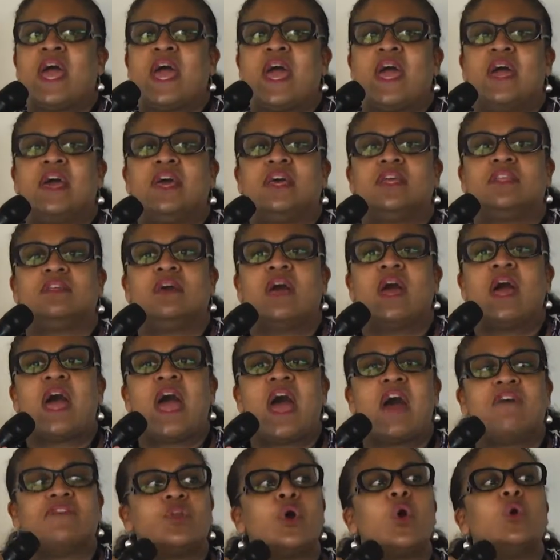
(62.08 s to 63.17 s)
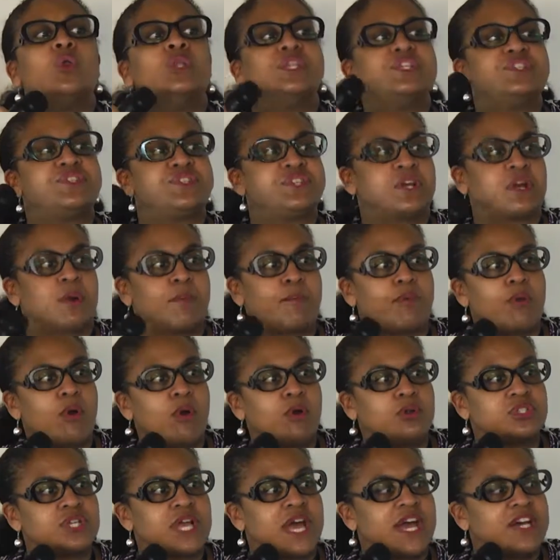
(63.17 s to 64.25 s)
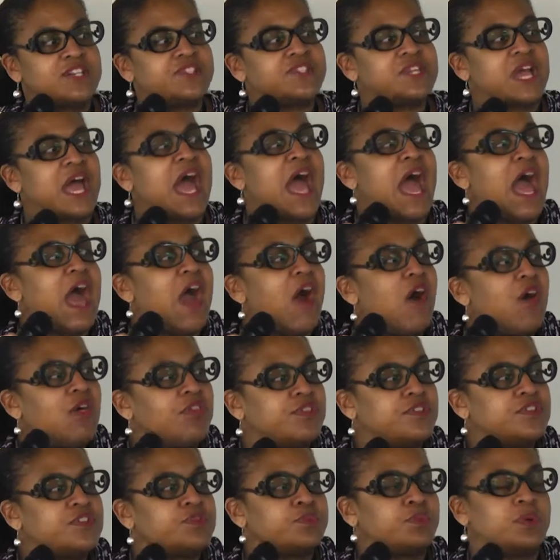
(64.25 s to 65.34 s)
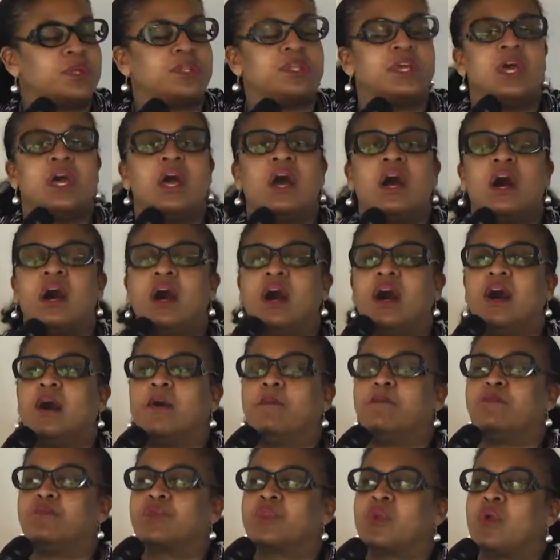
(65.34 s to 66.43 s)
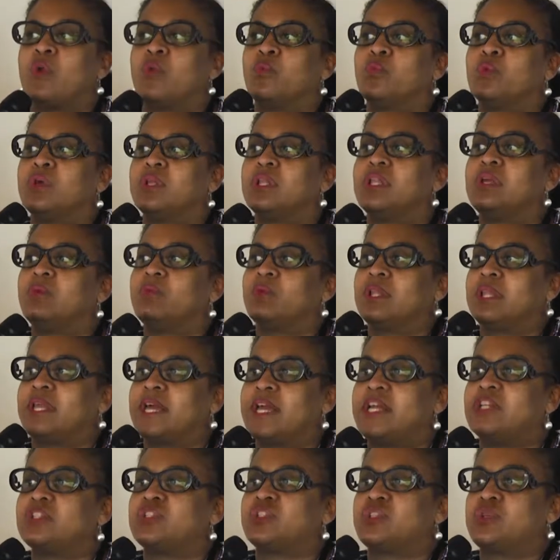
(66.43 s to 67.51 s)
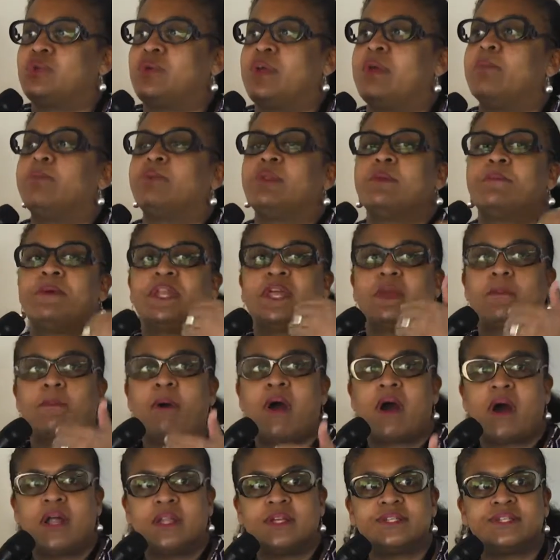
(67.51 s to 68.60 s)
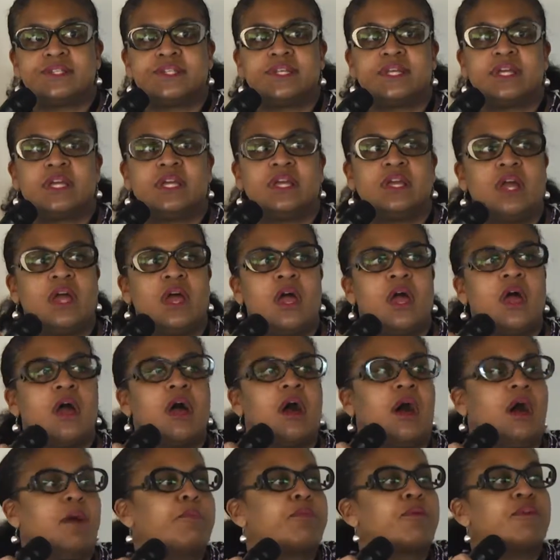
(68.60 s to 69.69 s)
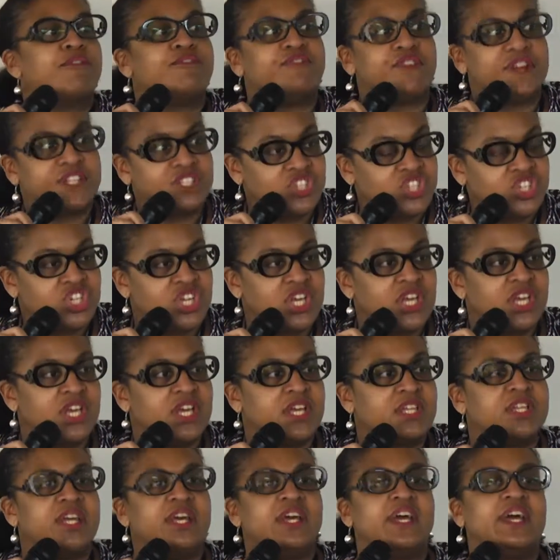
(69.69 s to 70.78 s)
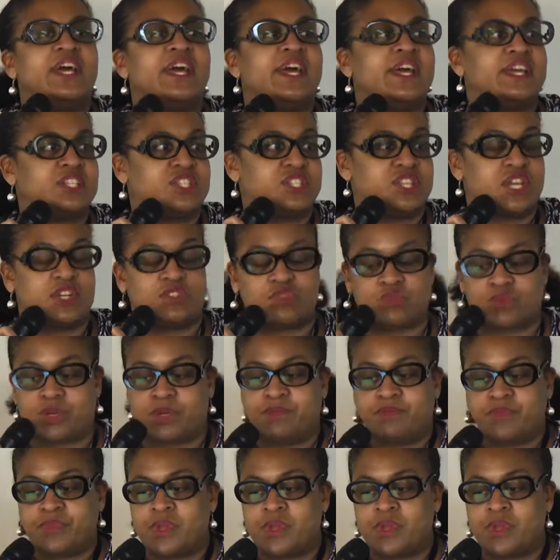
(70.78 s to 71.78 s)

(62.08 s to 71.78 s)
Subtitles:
and have a holistic approach as to how this would really relate to implementing policy, prevention, etc.